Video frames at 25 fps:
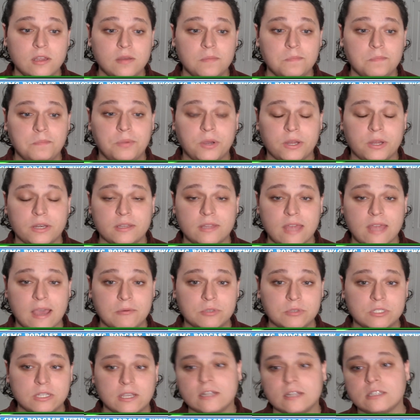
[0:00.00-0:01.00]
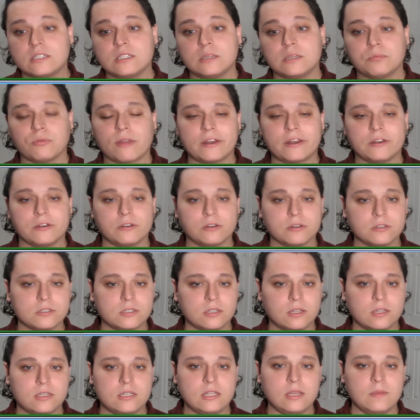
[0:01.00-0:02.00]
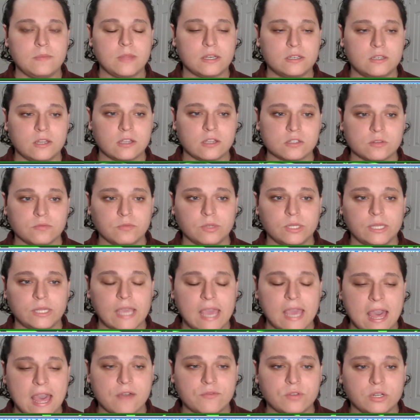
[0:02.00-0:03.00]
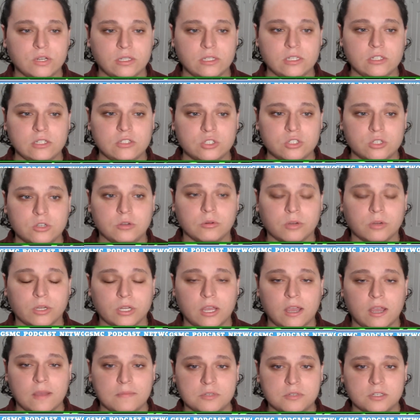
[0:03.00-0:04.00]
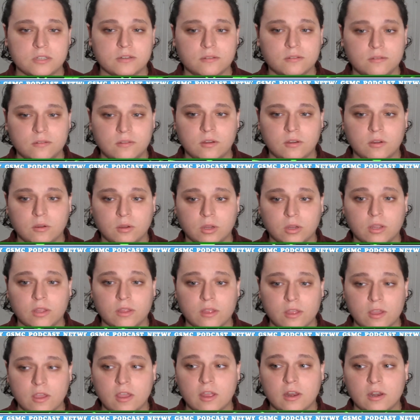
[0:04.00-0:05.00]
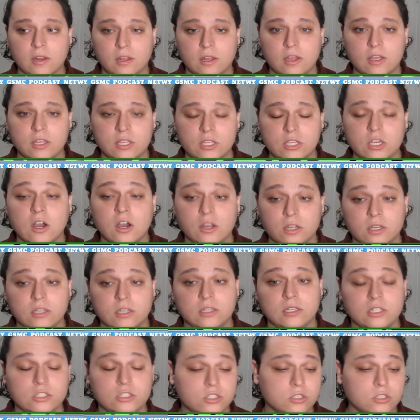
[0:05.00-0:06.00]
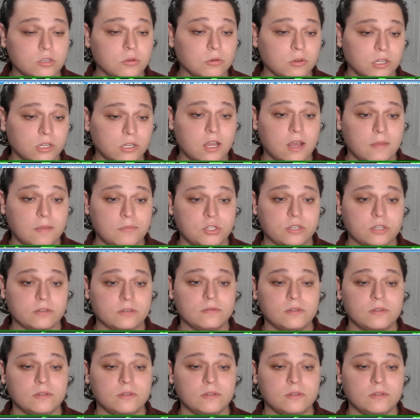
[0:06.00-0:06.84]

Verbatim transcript: But that was against the Predators, a team that doesn't really have an elite scoring option or an, a young elite scoring option.